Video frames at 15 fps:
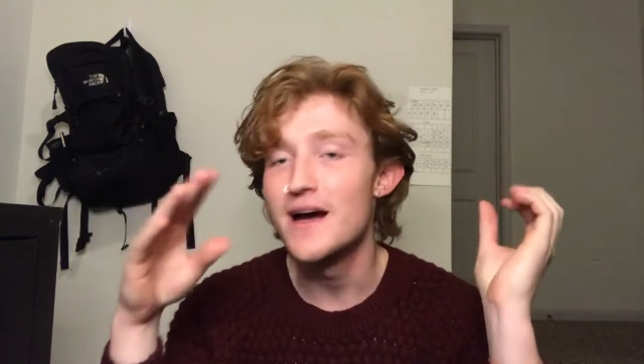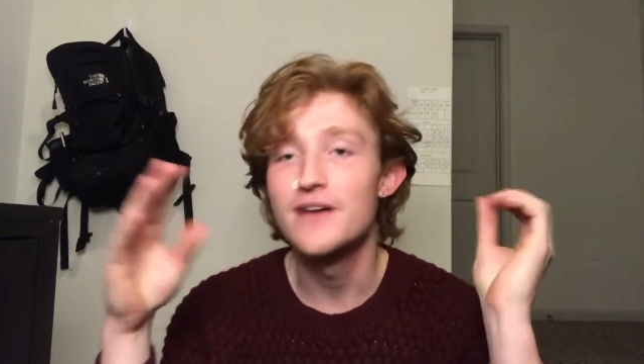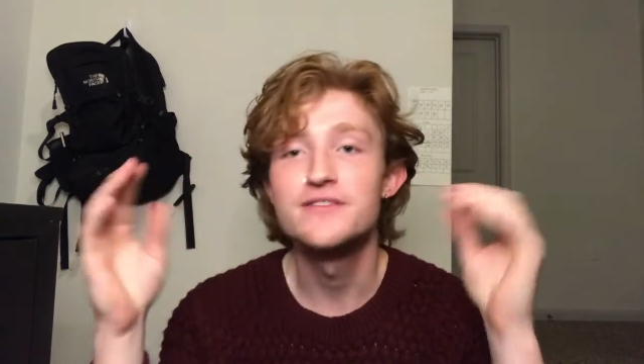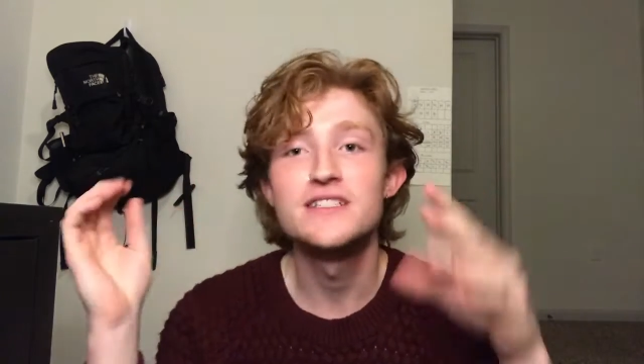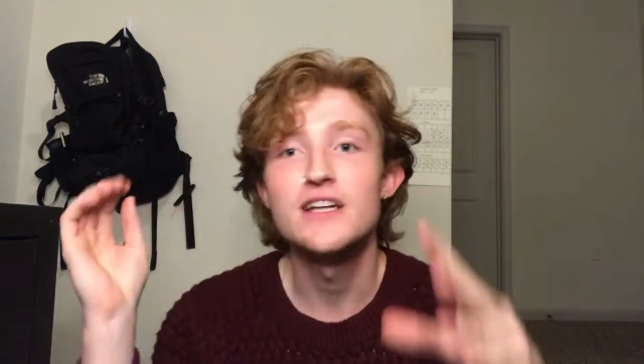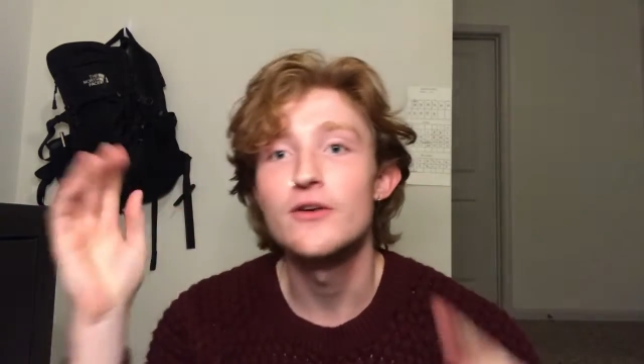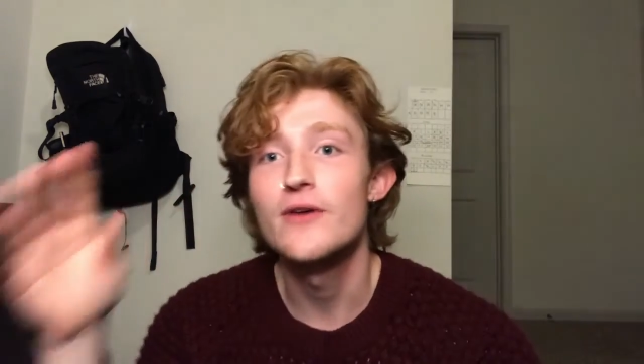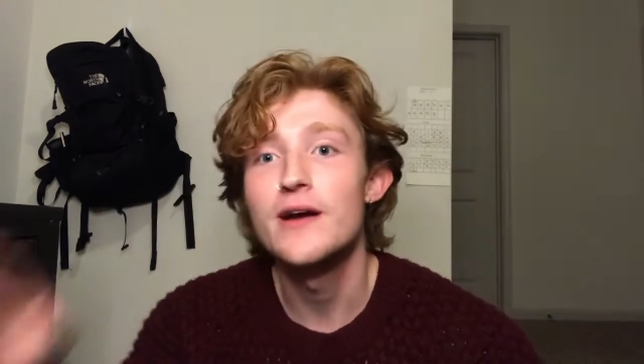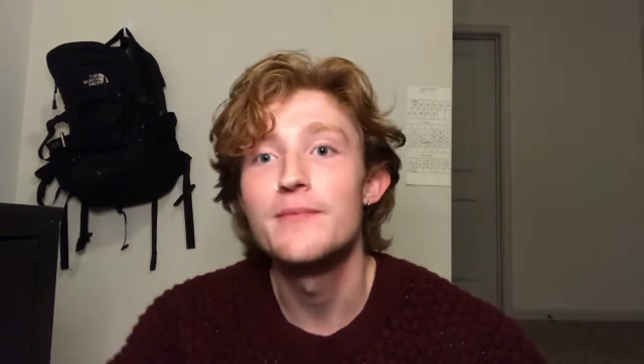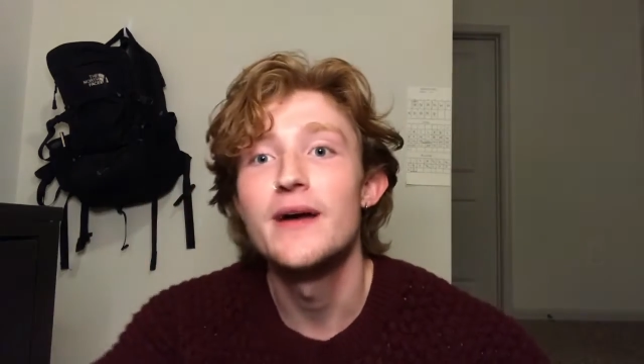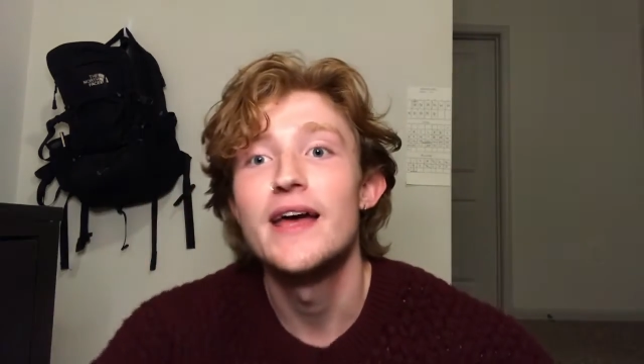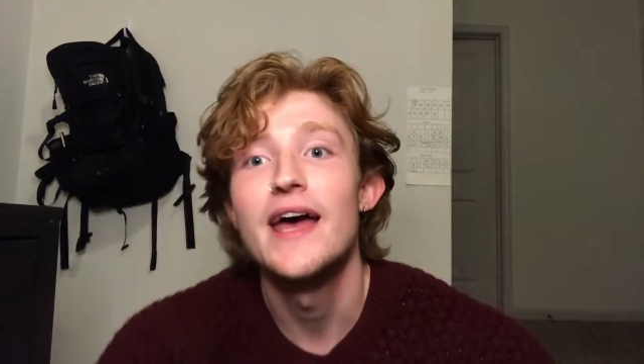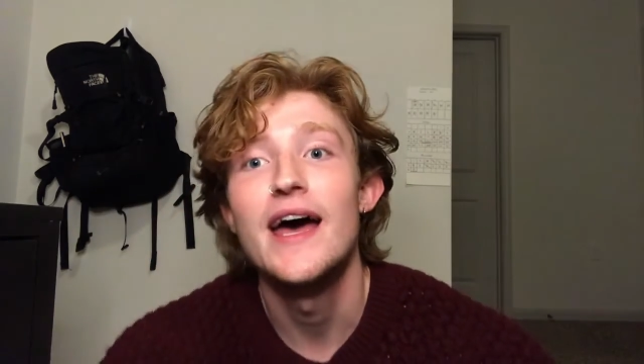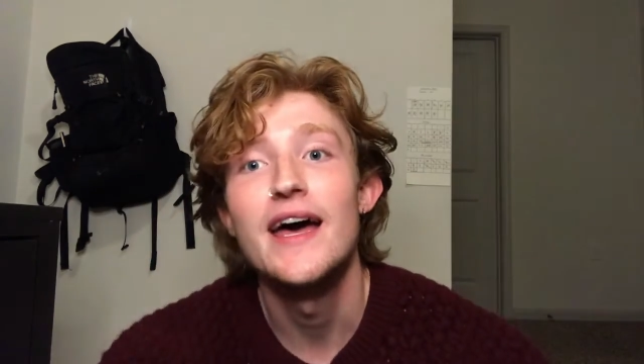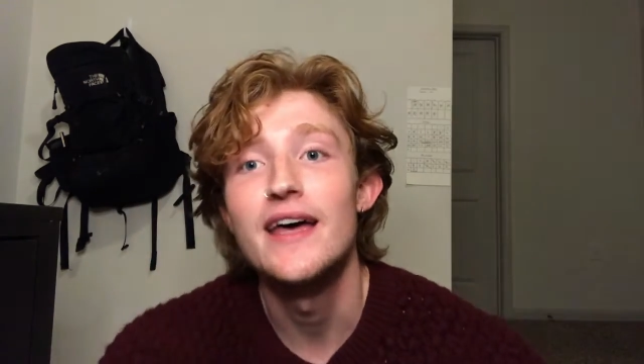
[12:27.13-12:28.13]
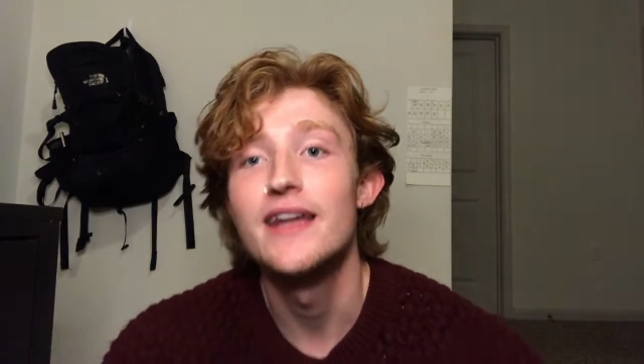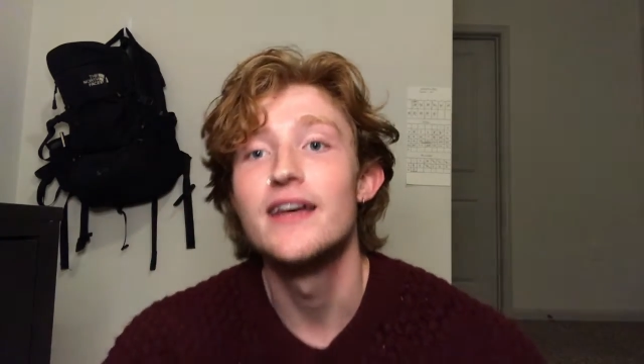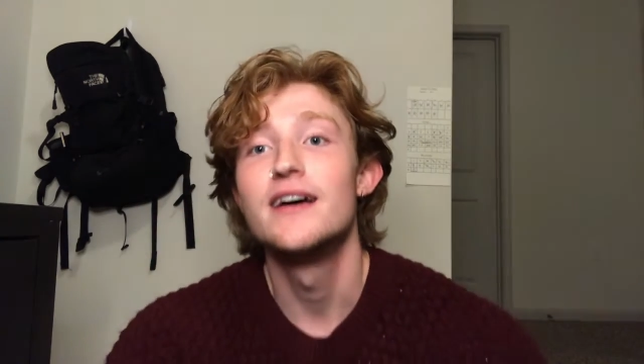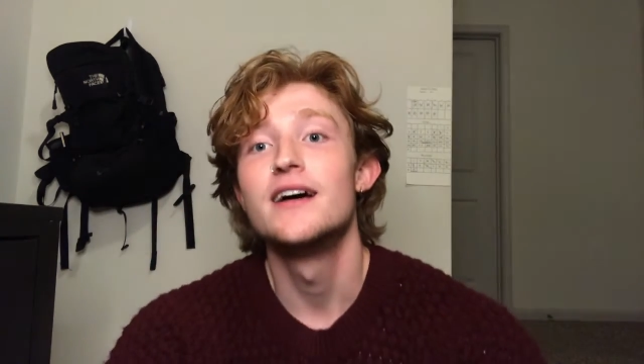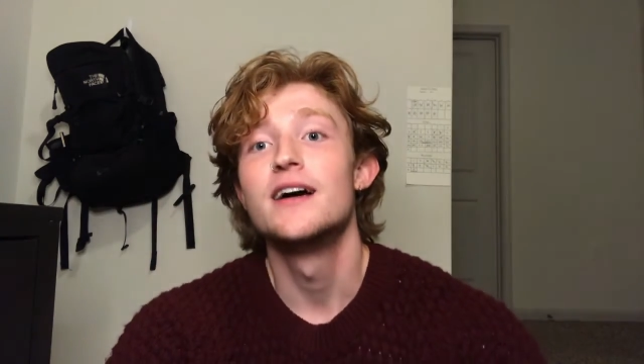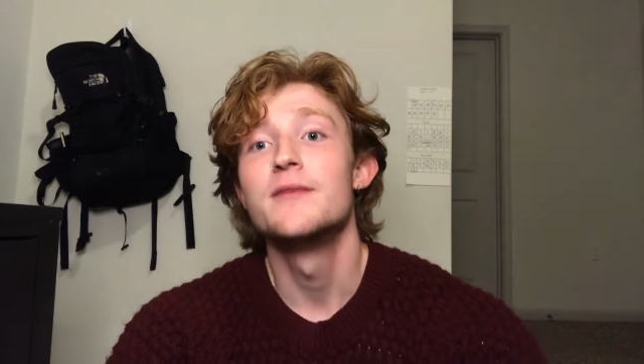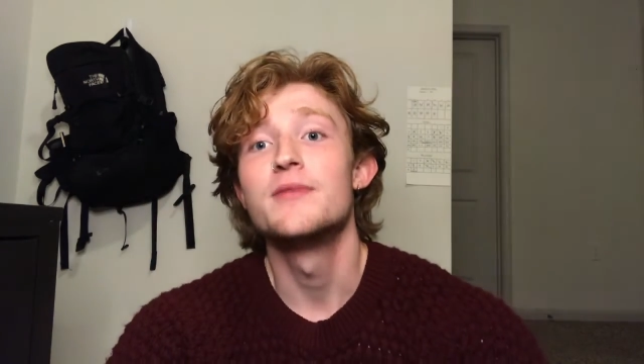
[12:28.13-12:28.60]
bouncing around my
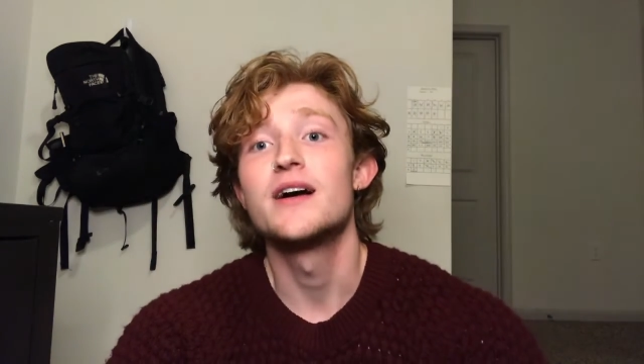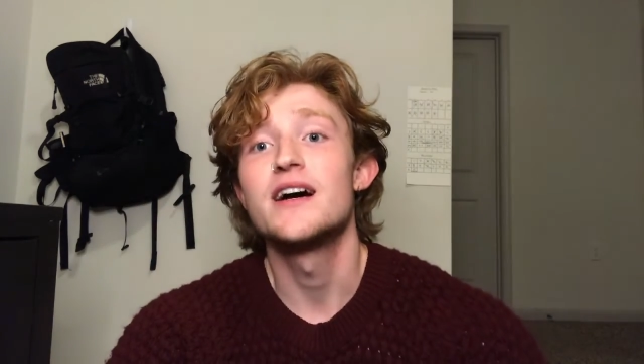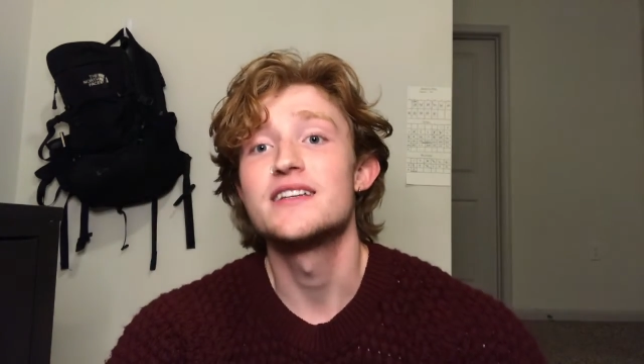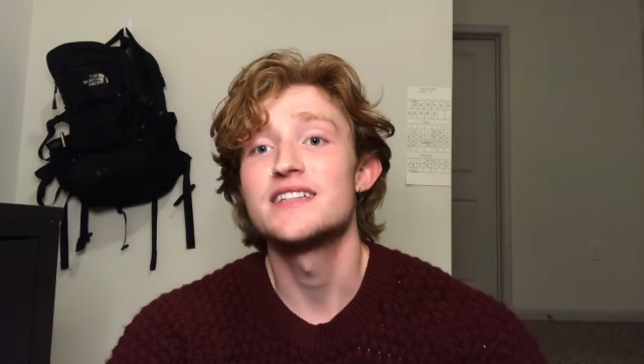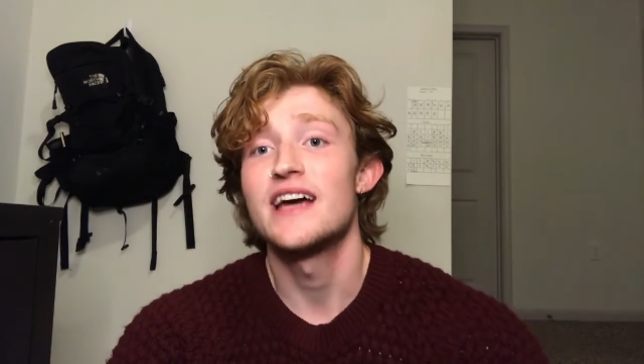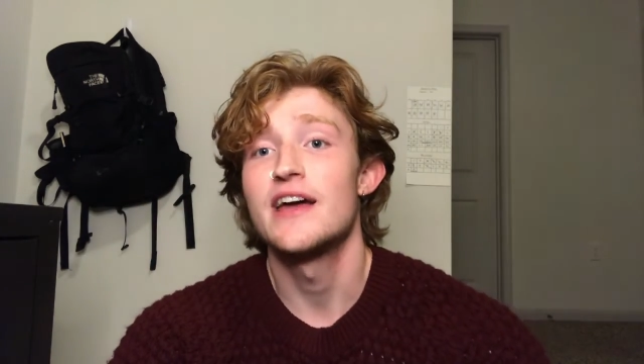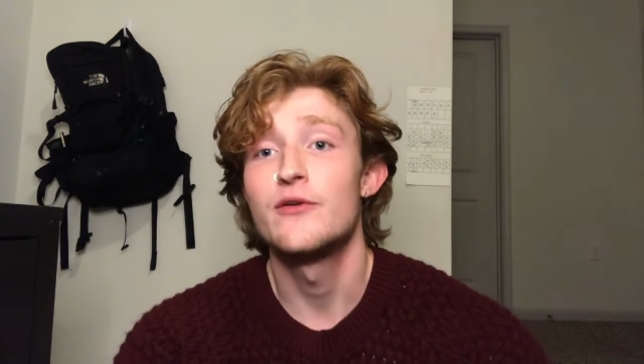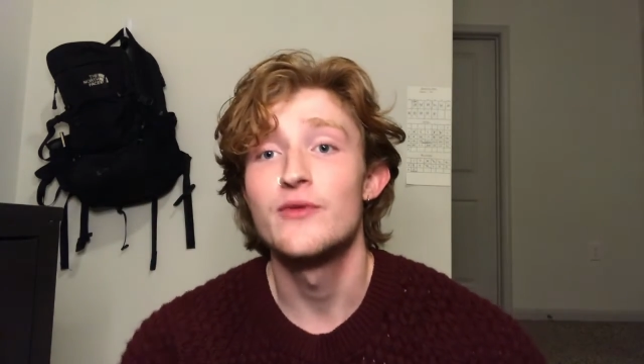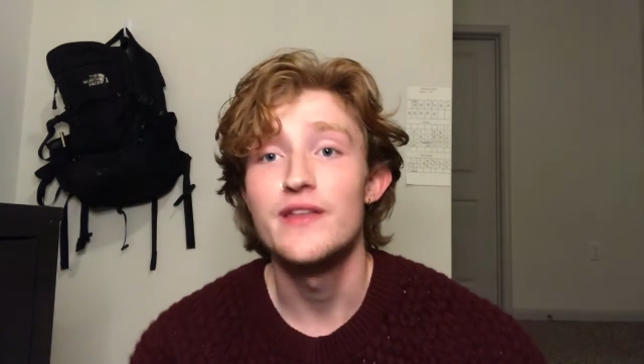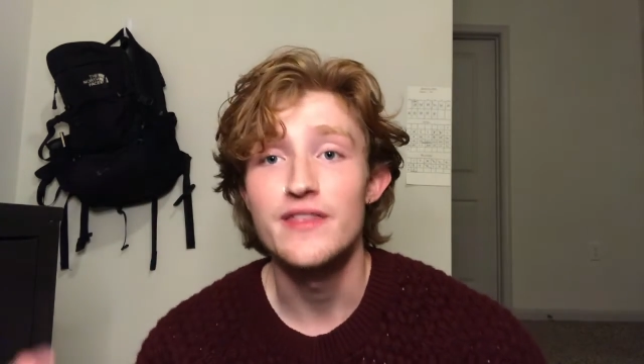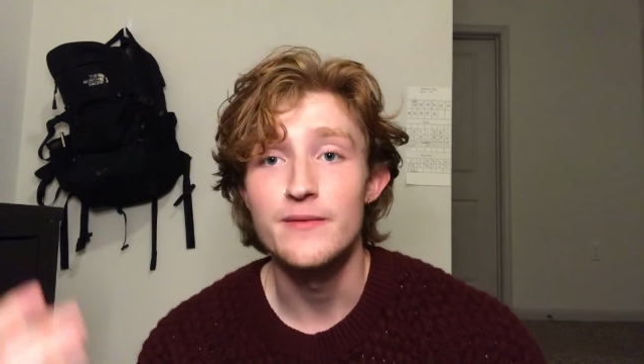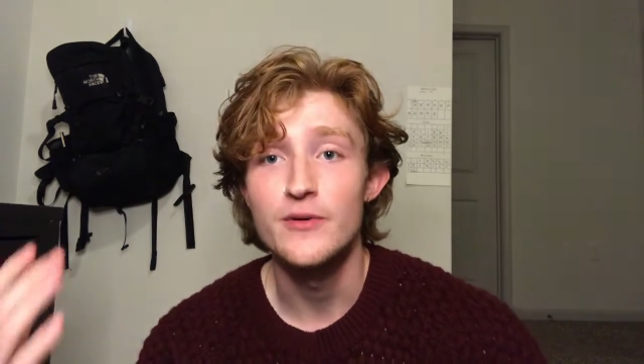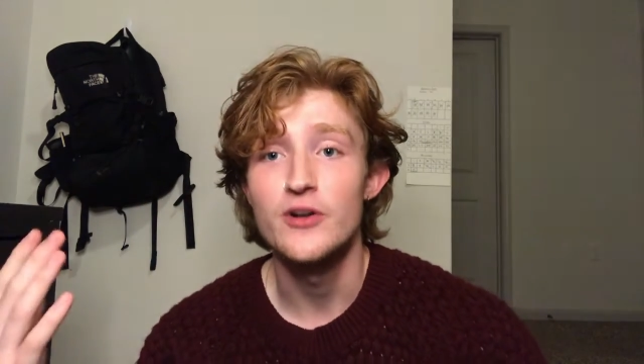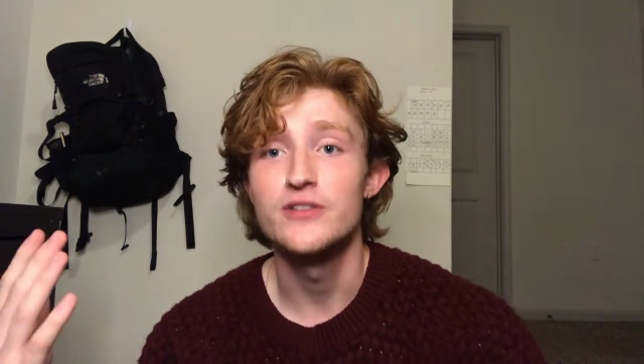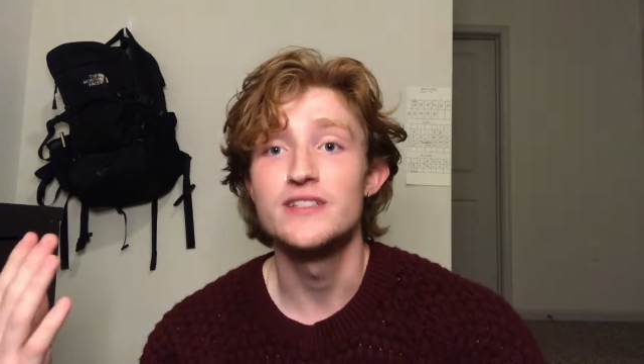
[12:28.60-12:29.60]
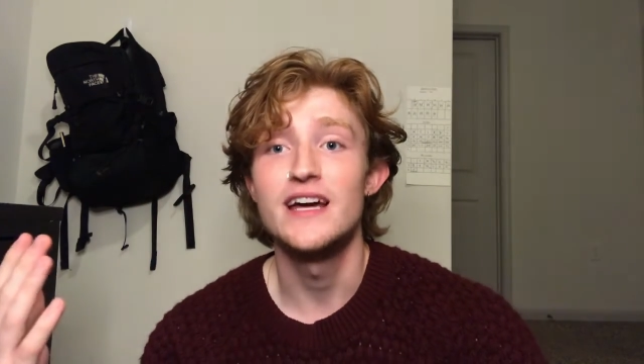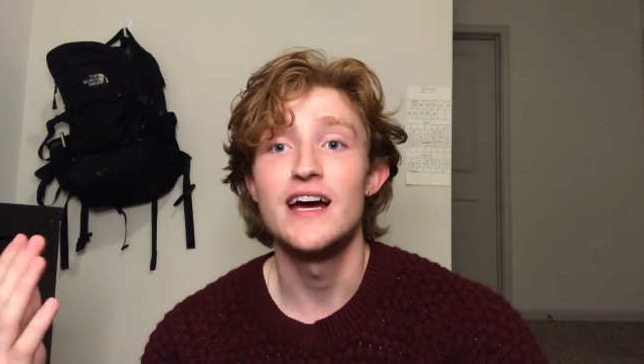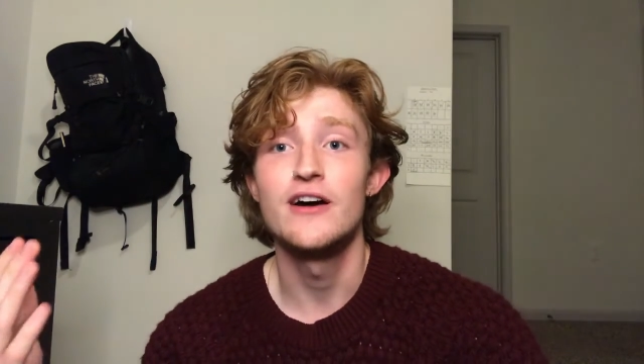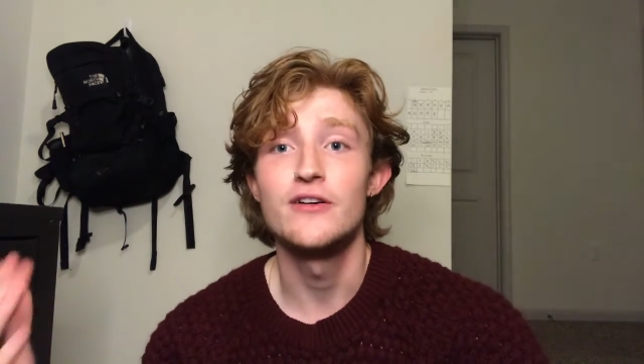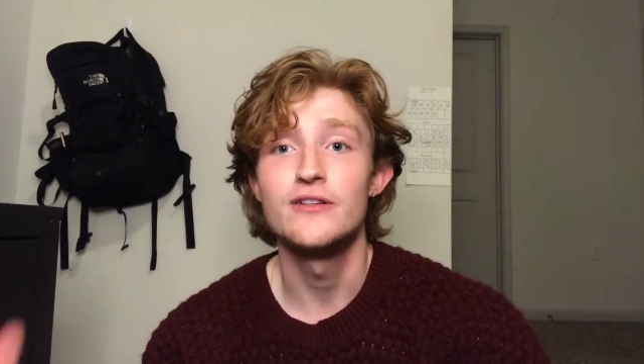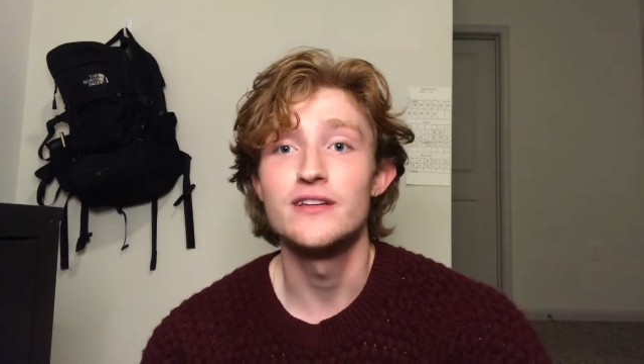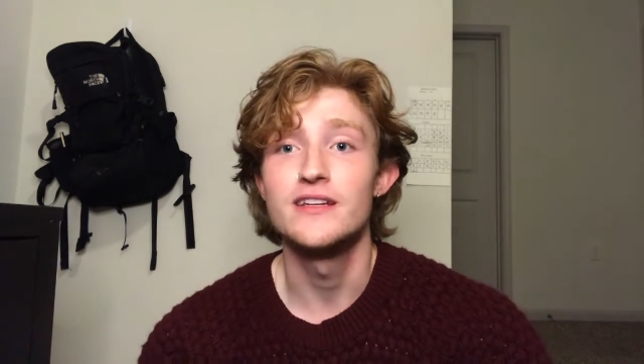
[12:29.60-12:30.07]
head because I had written them all
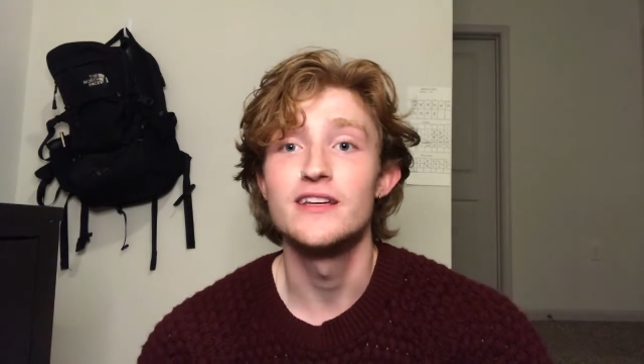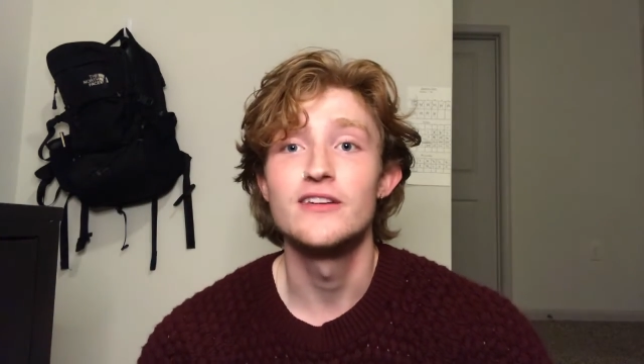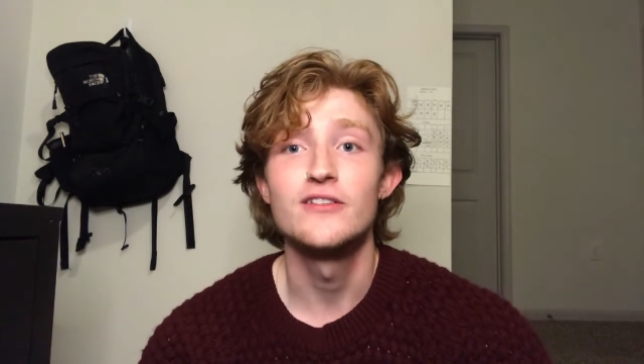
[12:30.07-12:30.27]
down.